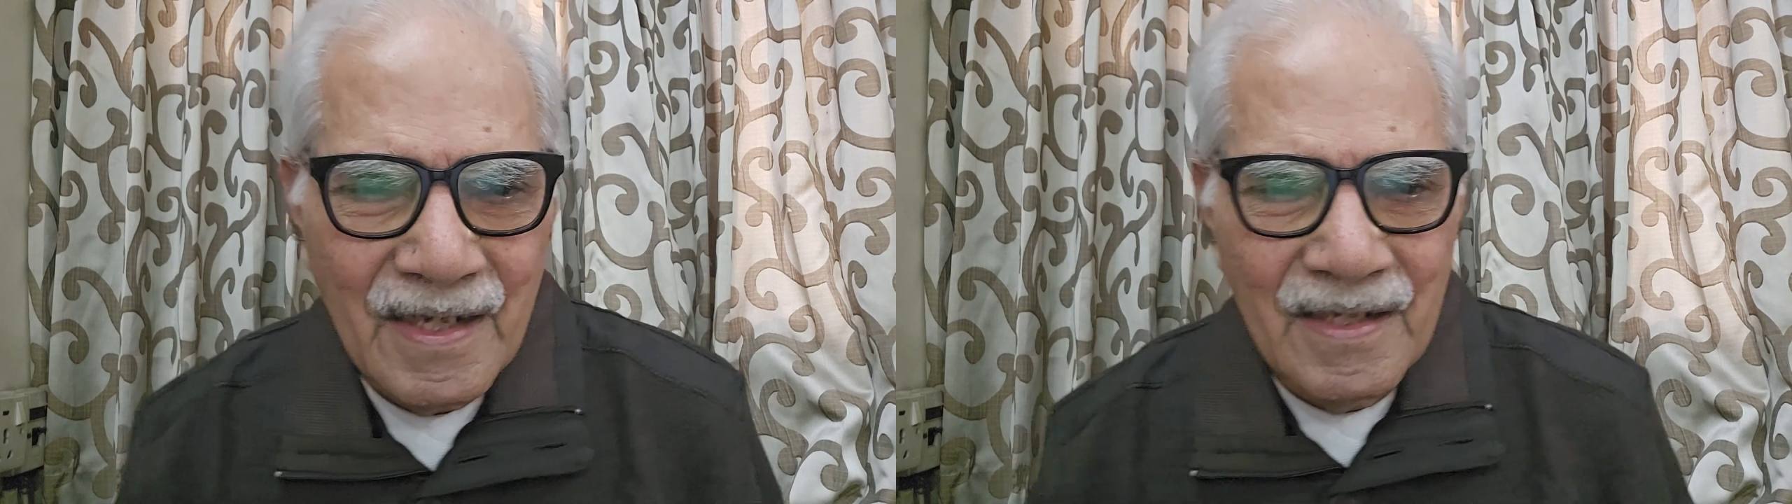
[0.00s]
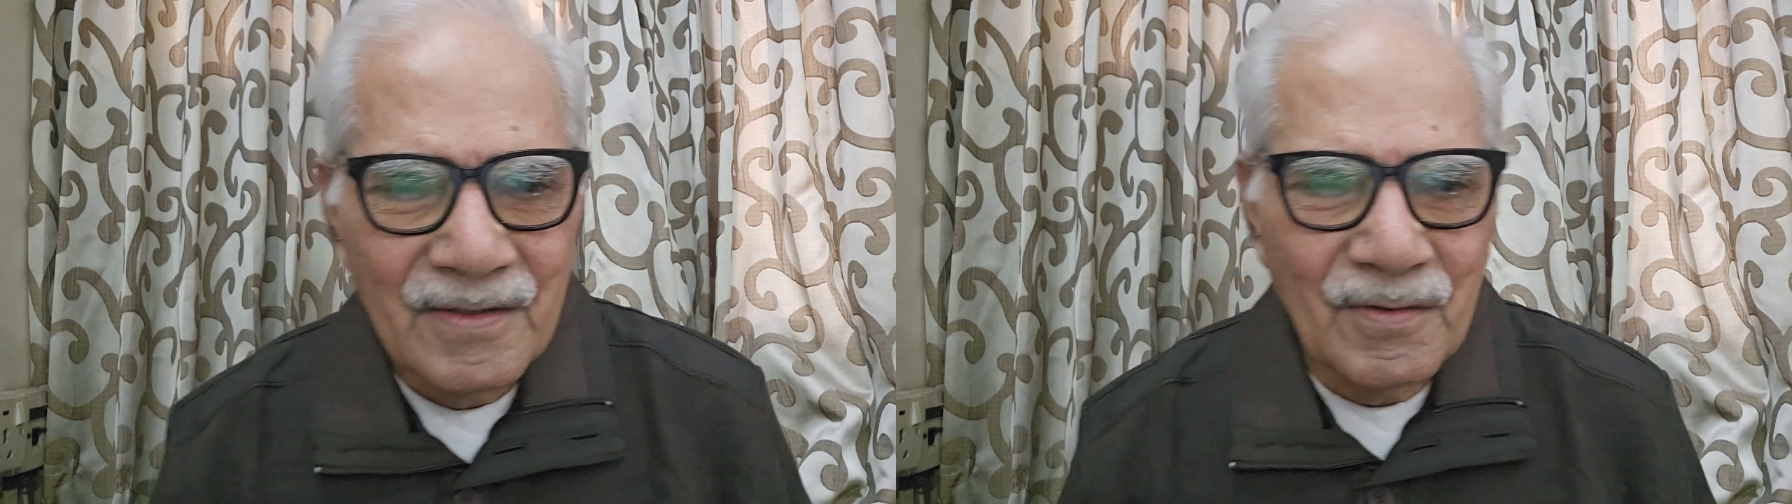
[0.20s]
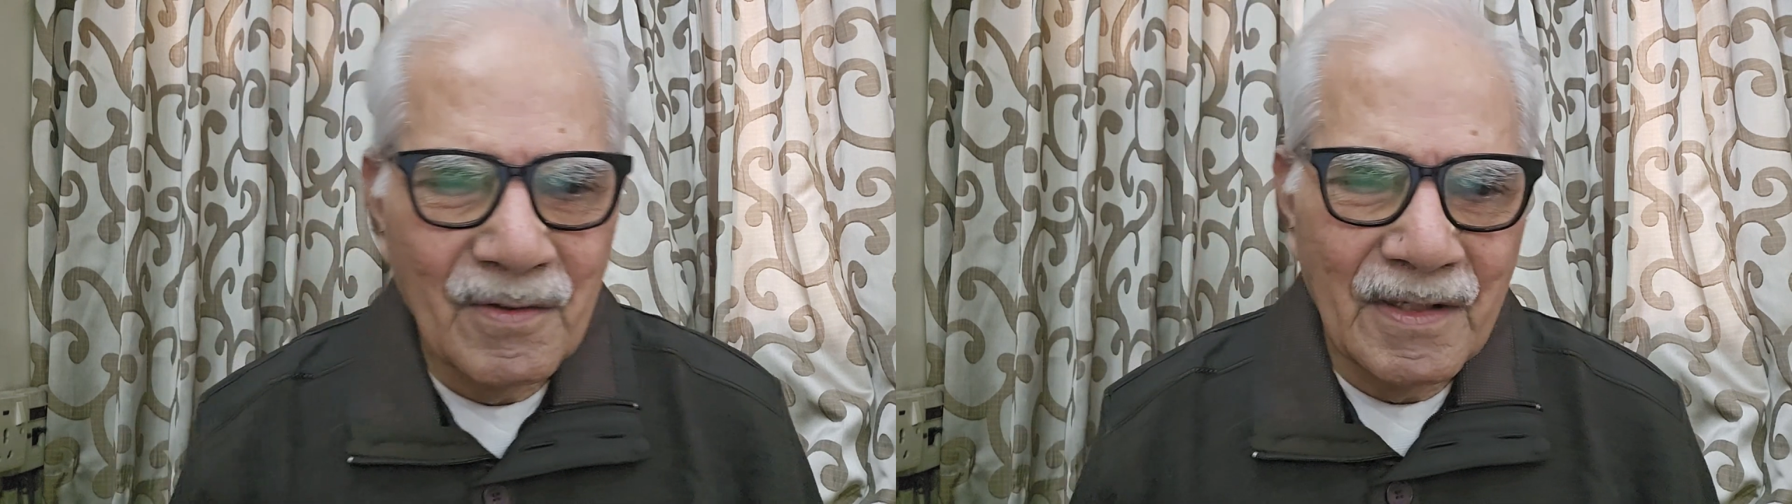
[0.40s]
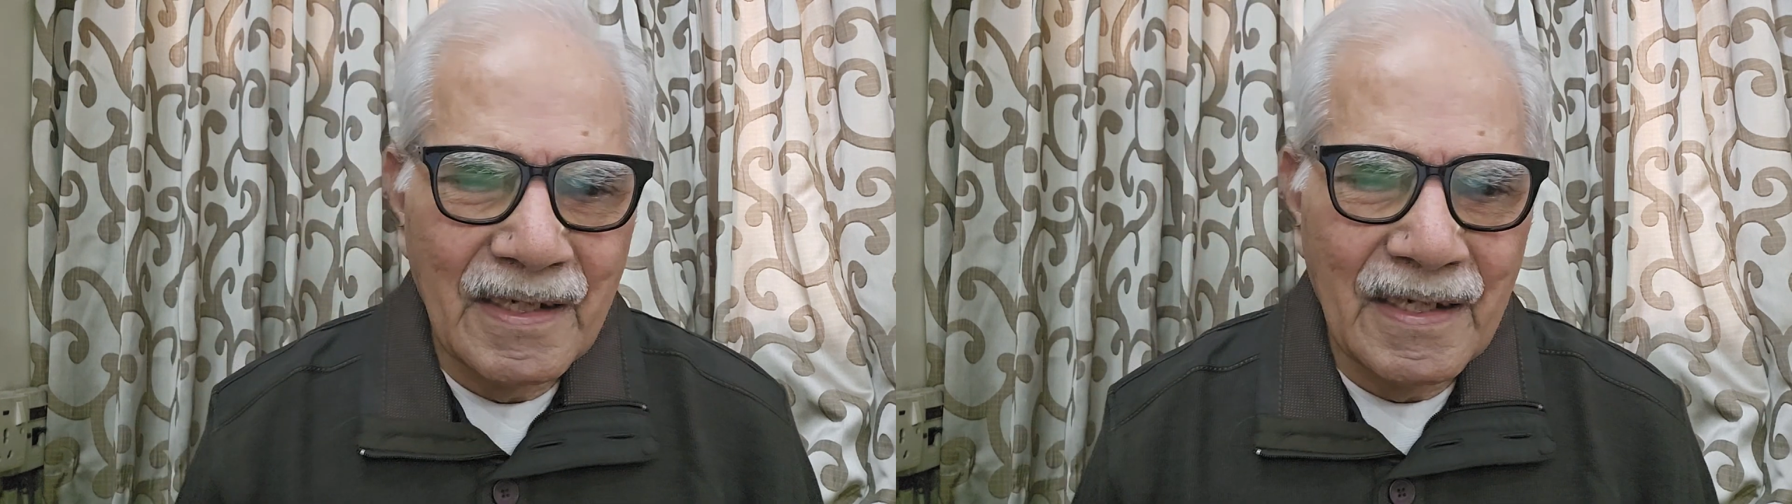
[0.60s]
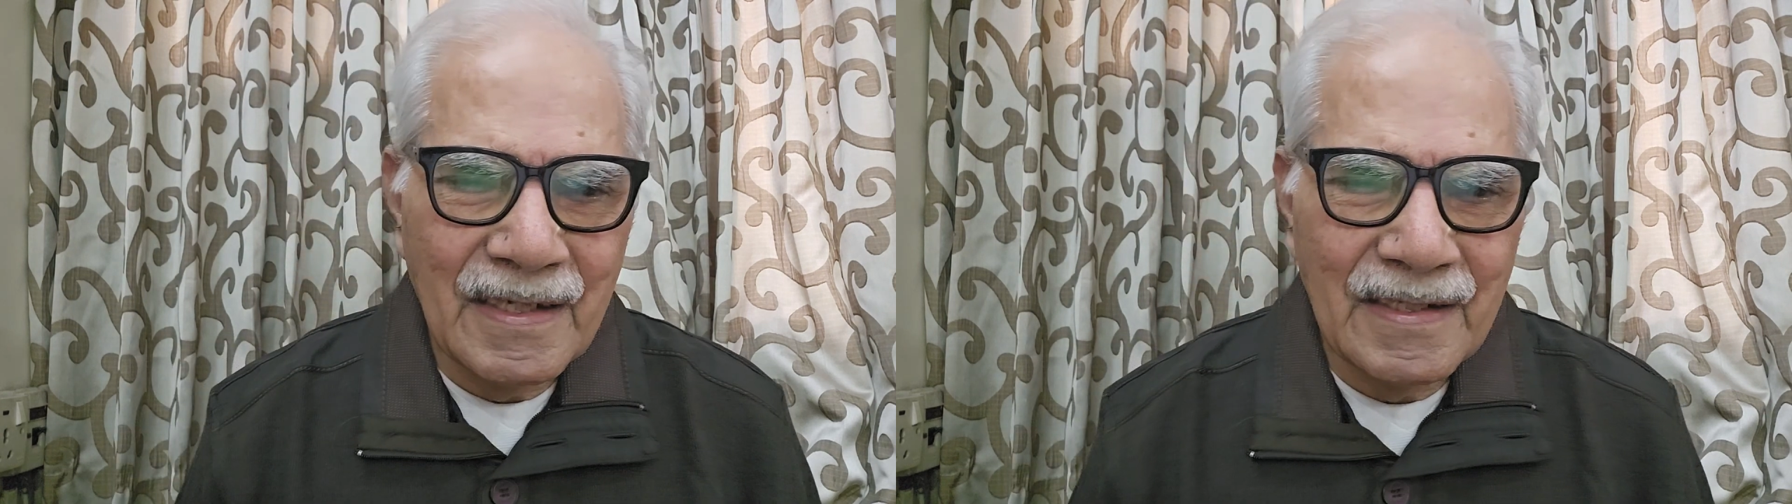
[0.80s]
So
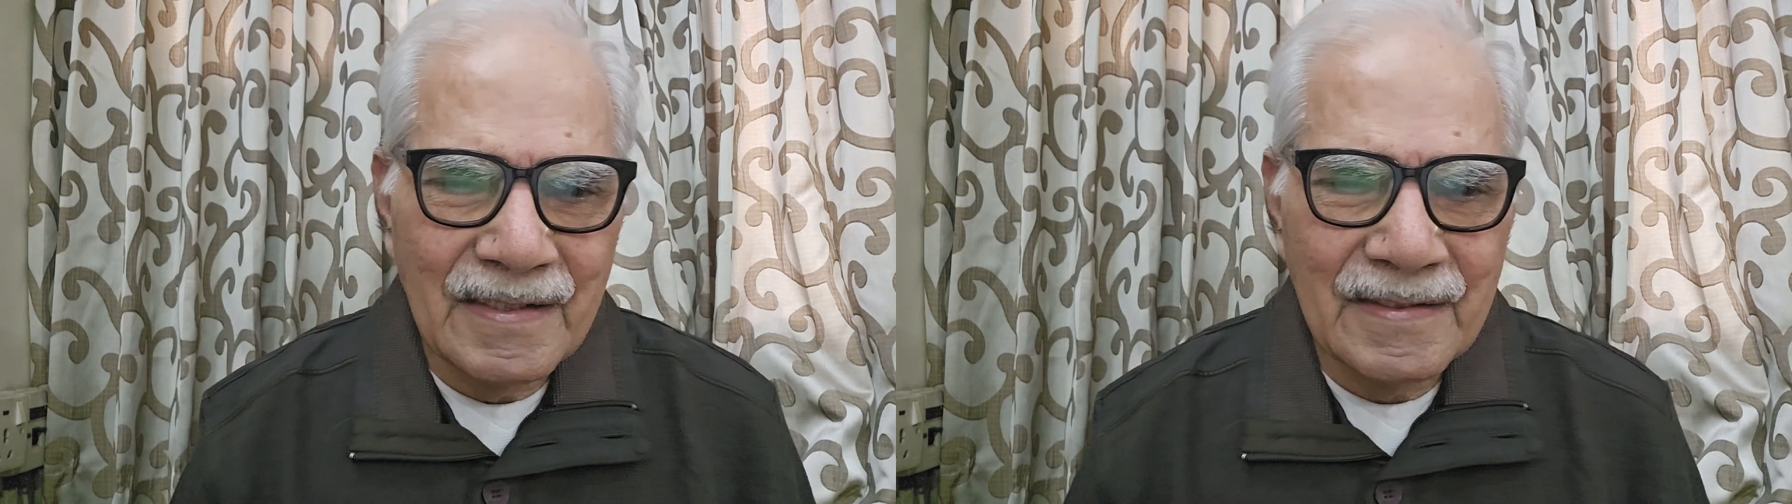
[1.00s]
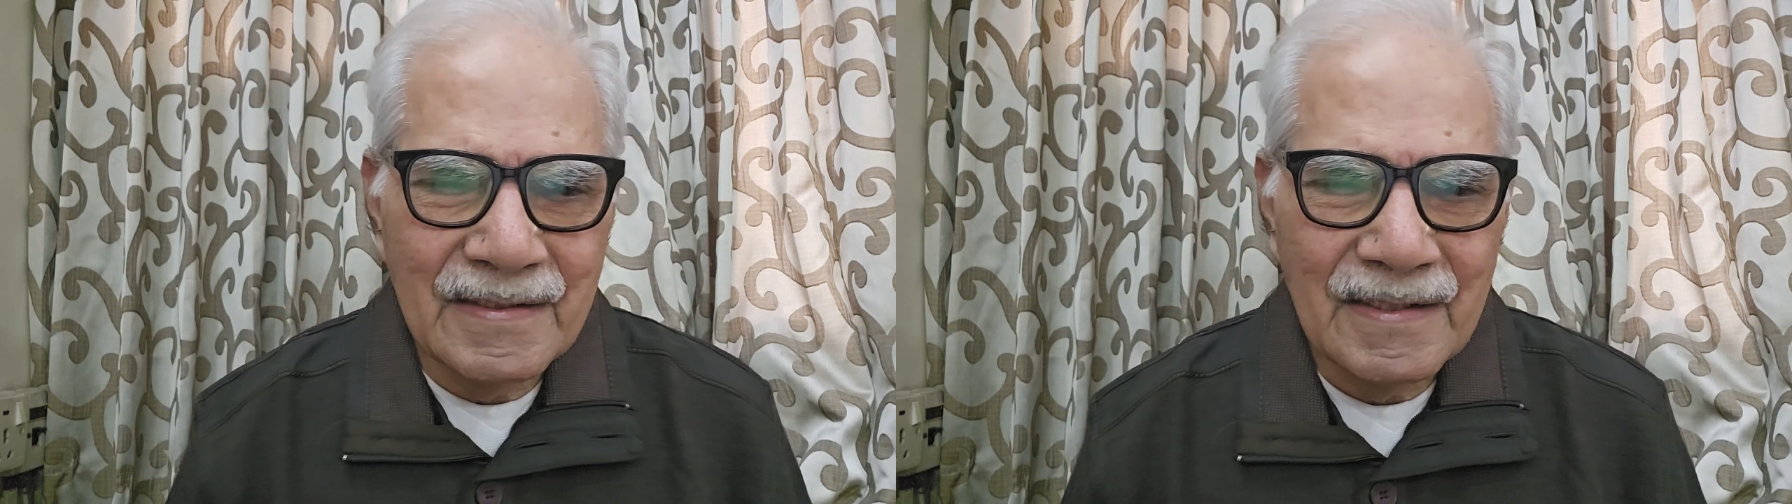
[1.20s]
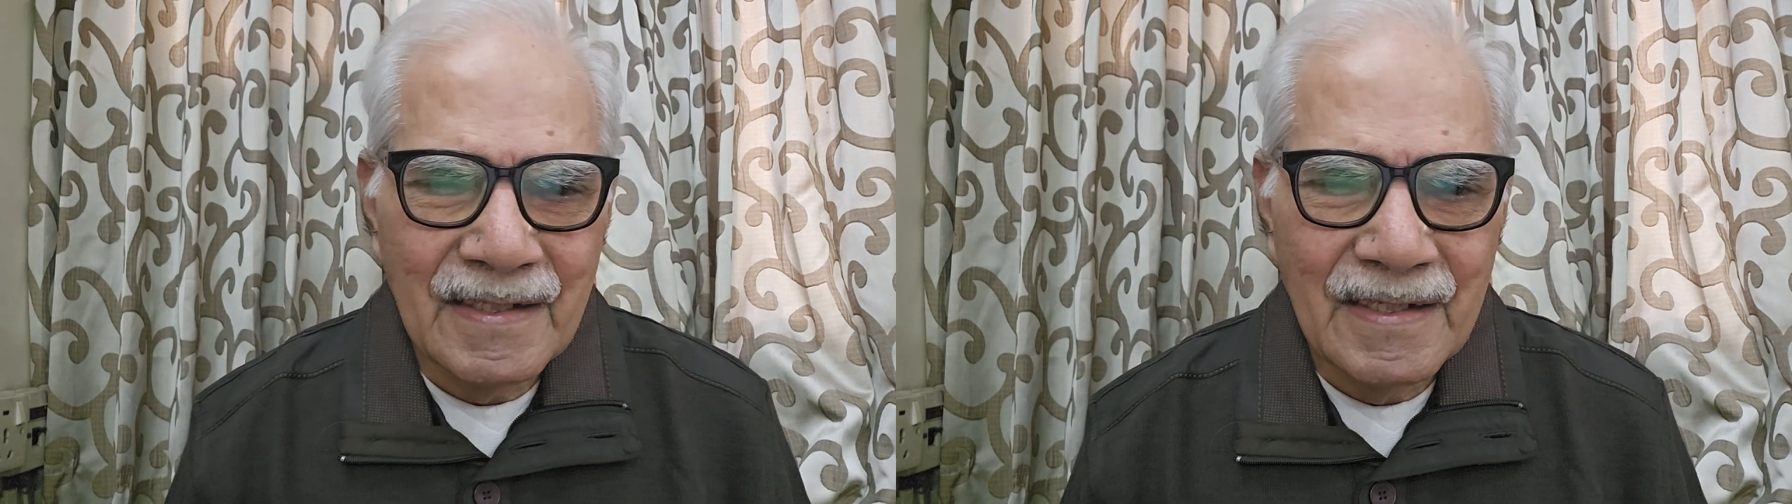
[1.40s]
A is